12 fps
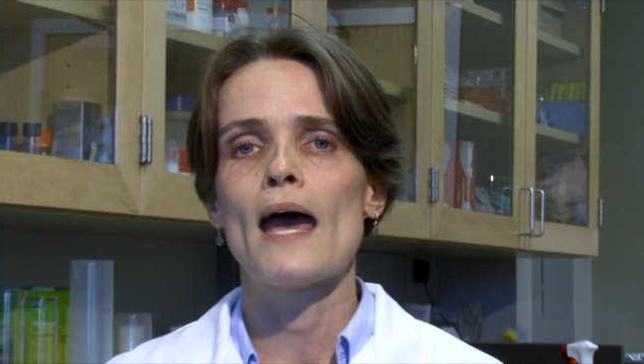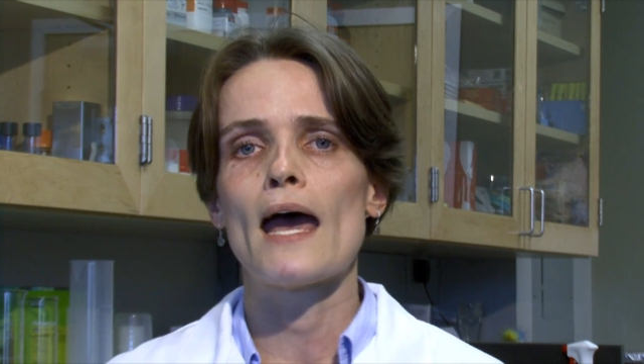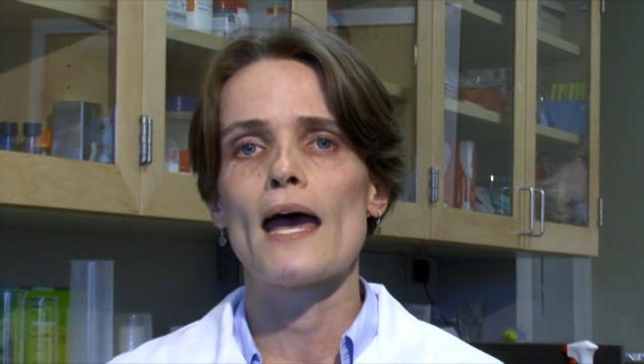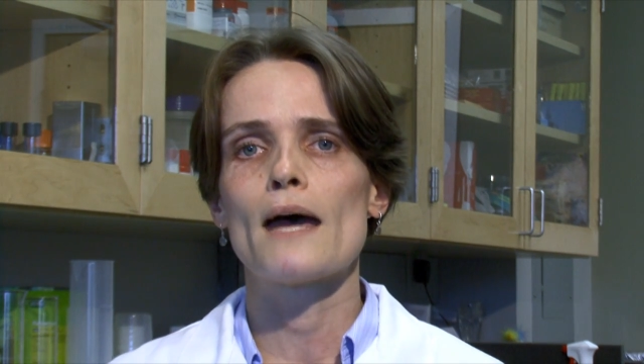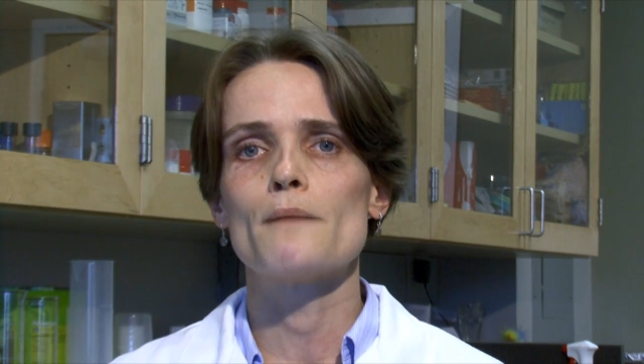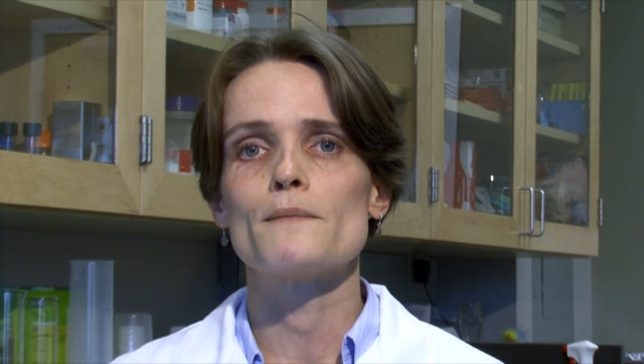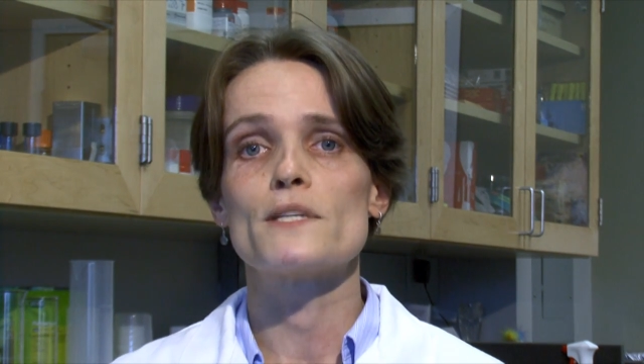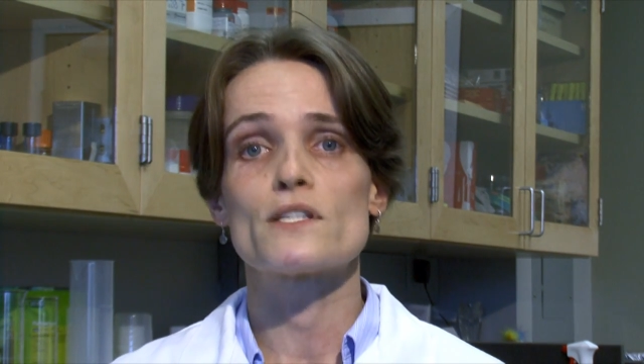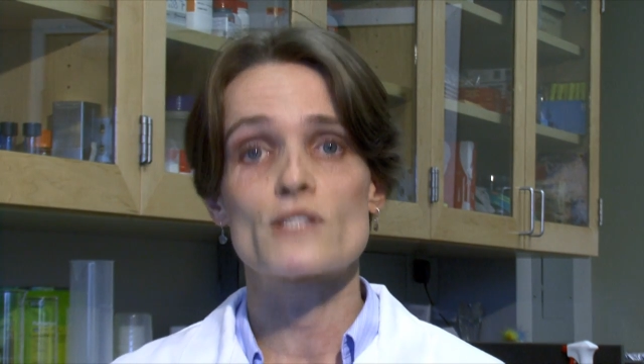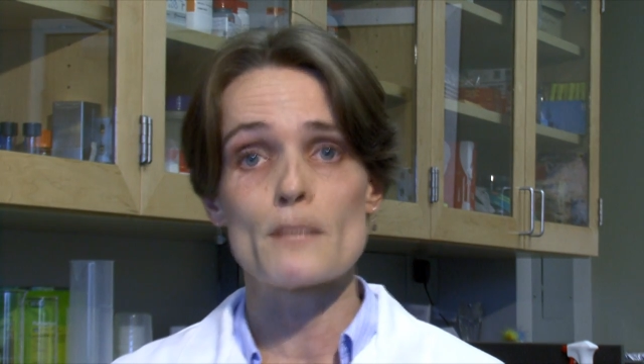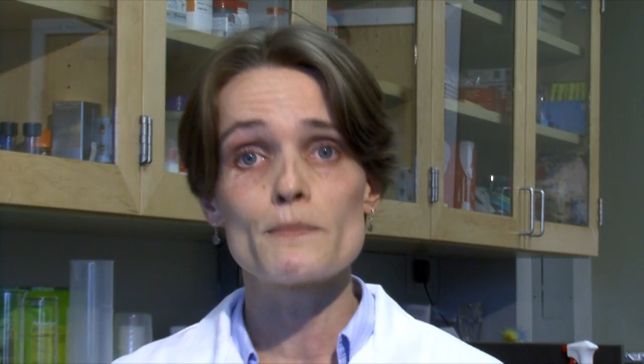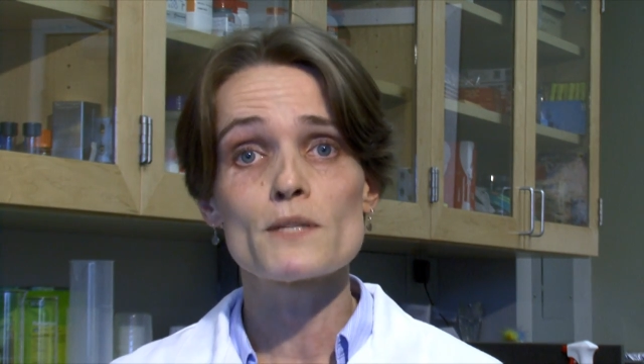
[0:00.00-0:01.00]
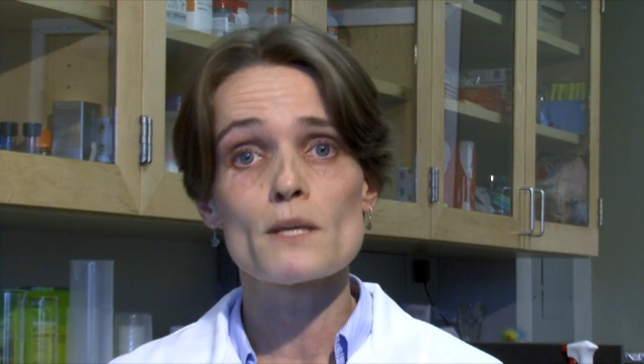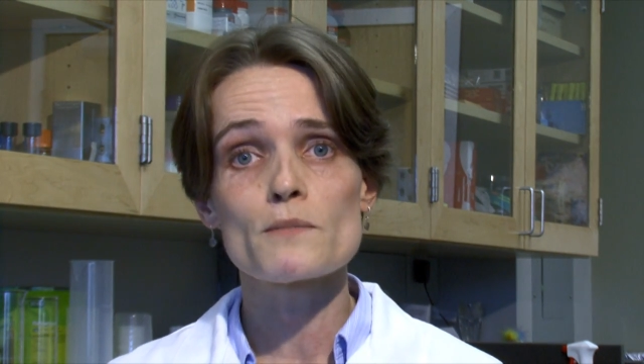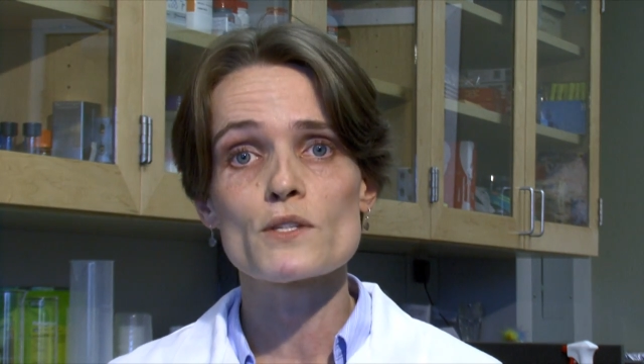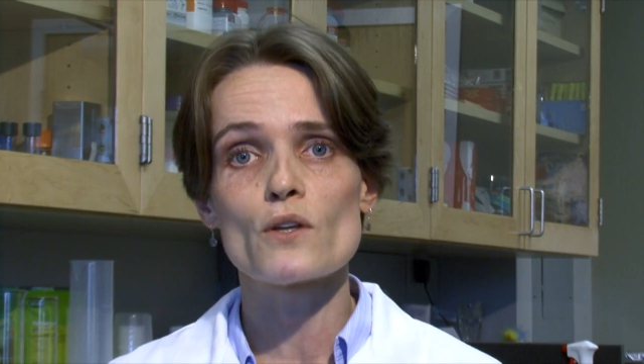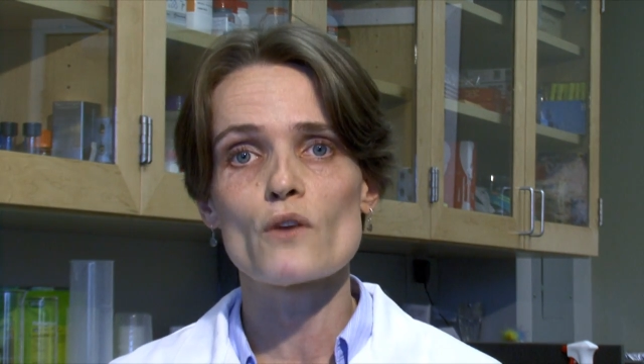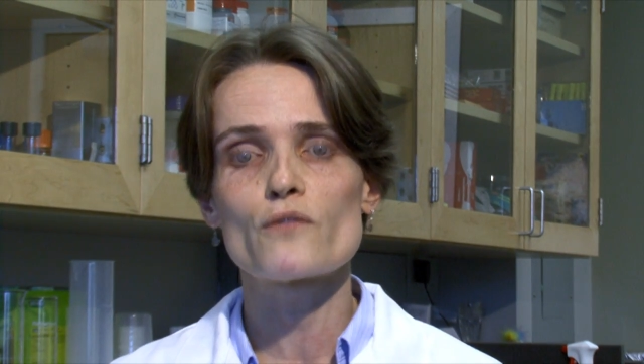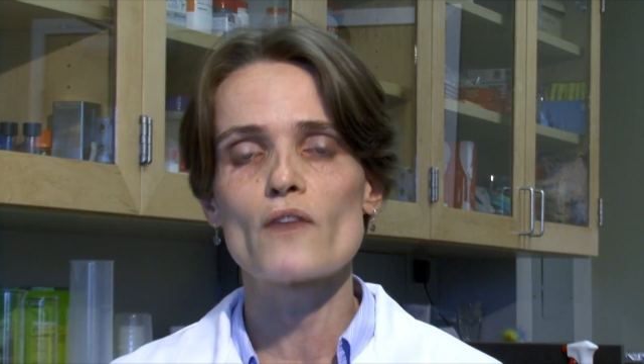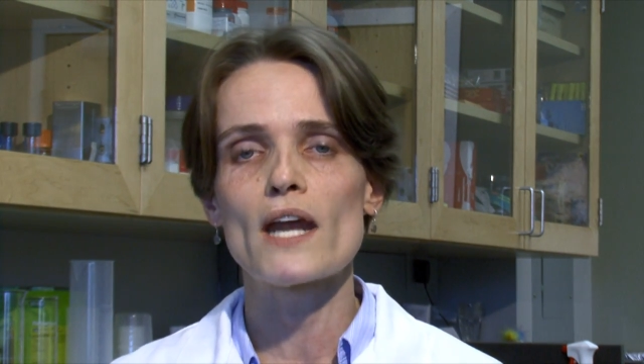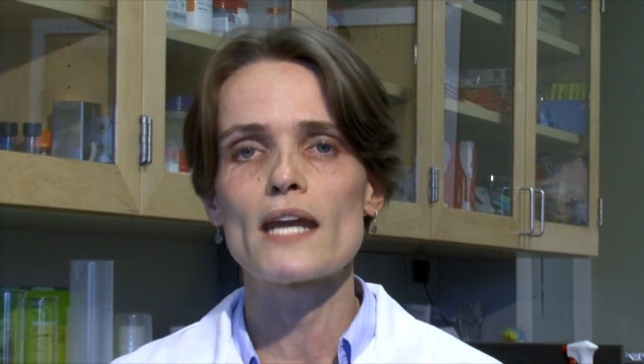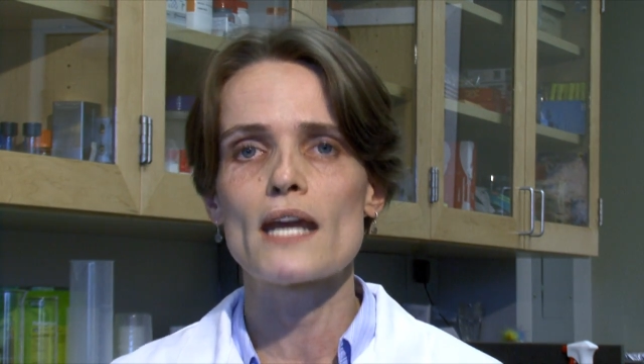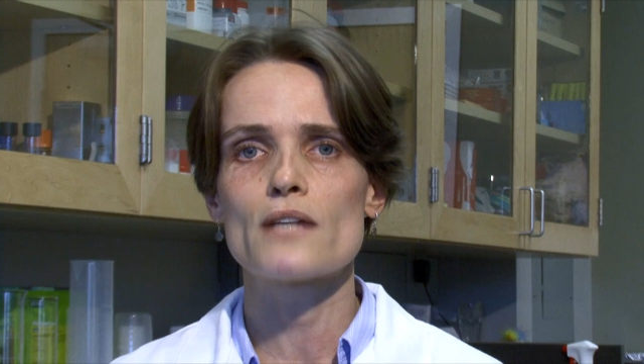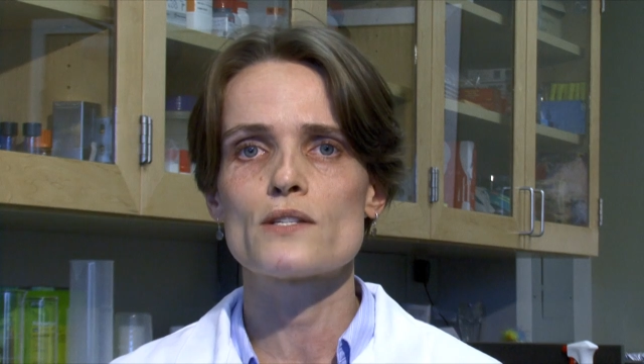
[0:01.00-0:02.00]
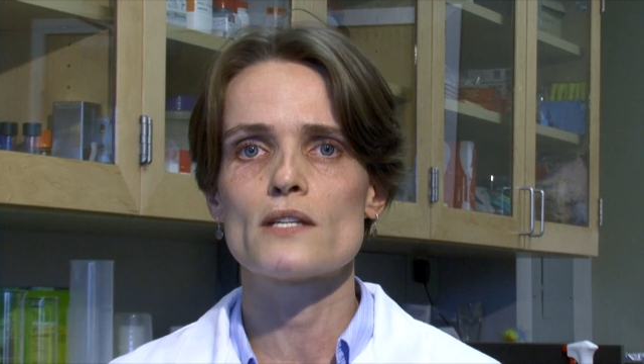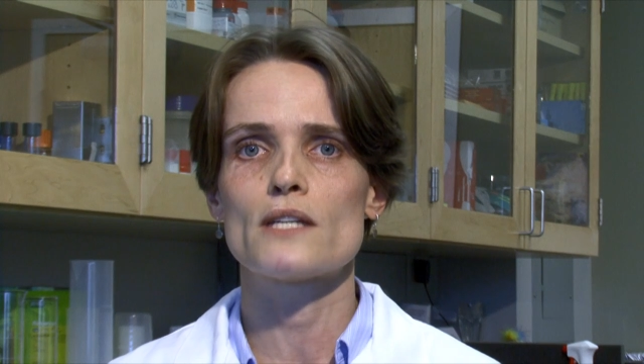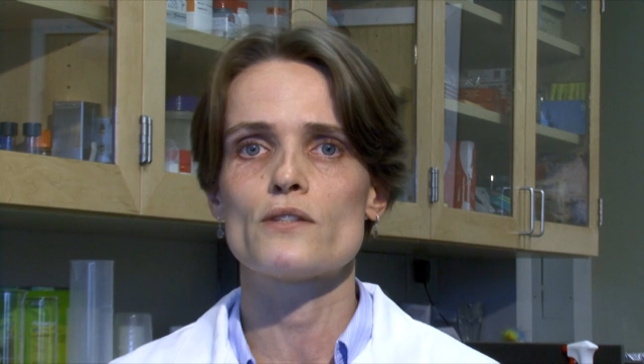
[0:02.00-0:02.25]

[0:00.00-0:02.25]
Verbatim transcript: And the symptoms of radiation